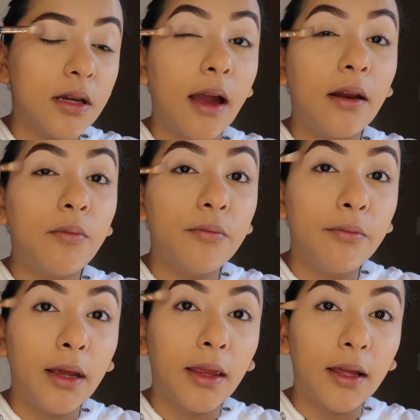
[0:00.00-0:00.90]
to kind of
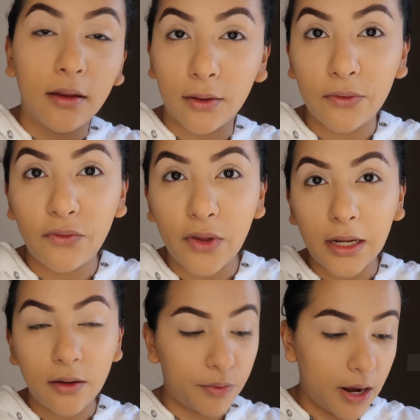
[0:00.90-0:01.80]
make like a little
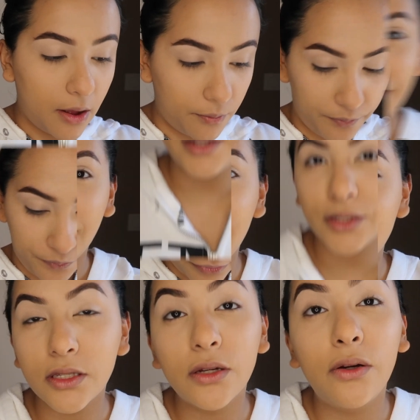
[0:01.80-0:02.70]
faded brow.
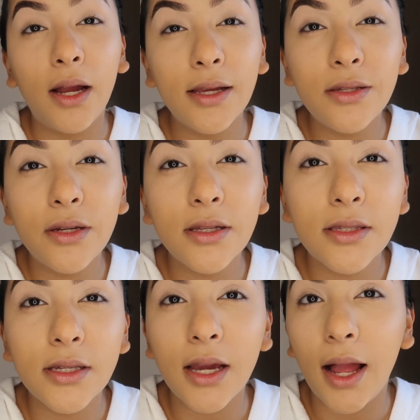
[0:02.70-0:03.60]
Alright, so as you can
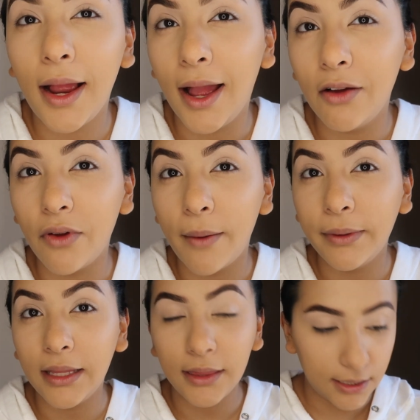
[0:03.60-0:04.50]
see, I have
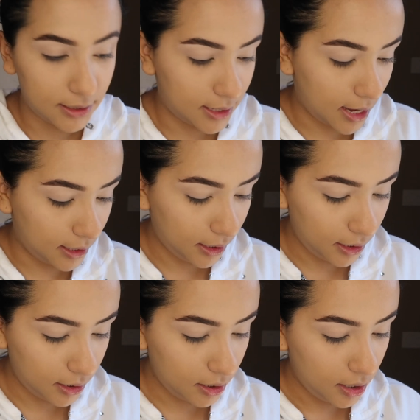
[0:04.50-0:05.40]
blended that
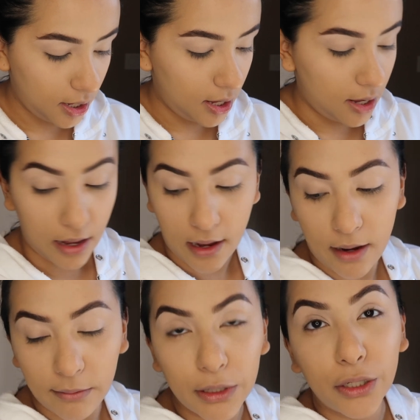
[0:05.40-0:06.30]
in.
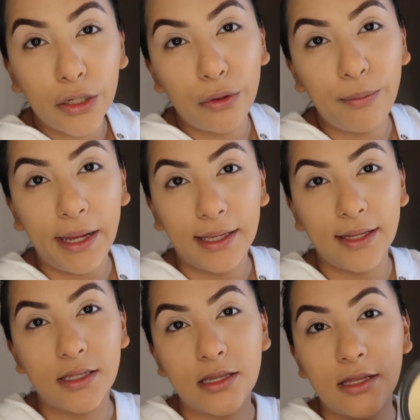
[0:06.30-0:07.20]
I'm gonna go back
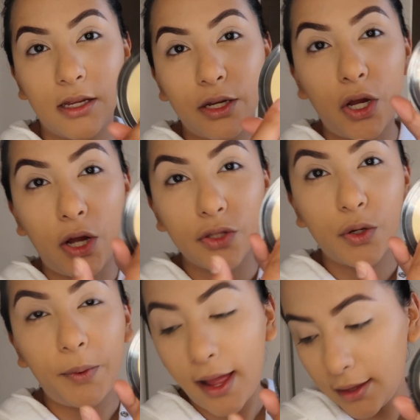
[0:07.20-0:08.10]
into the
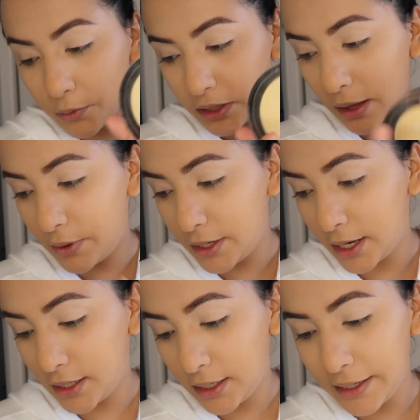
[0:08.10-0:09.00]
contour palette with that
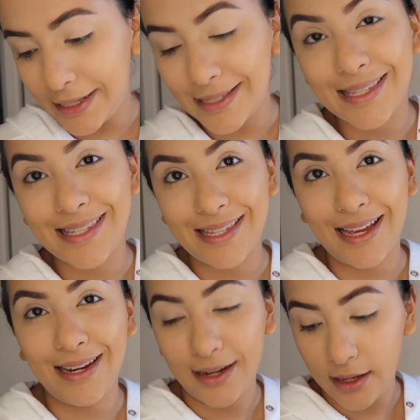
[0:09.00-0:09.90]
banana and
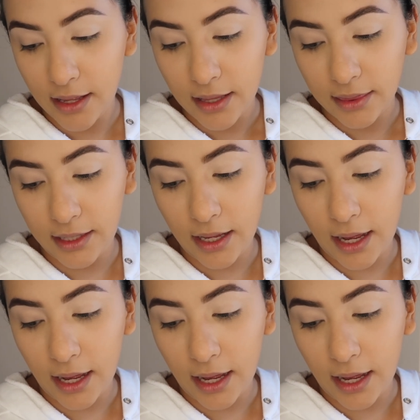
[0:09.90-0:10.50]
set the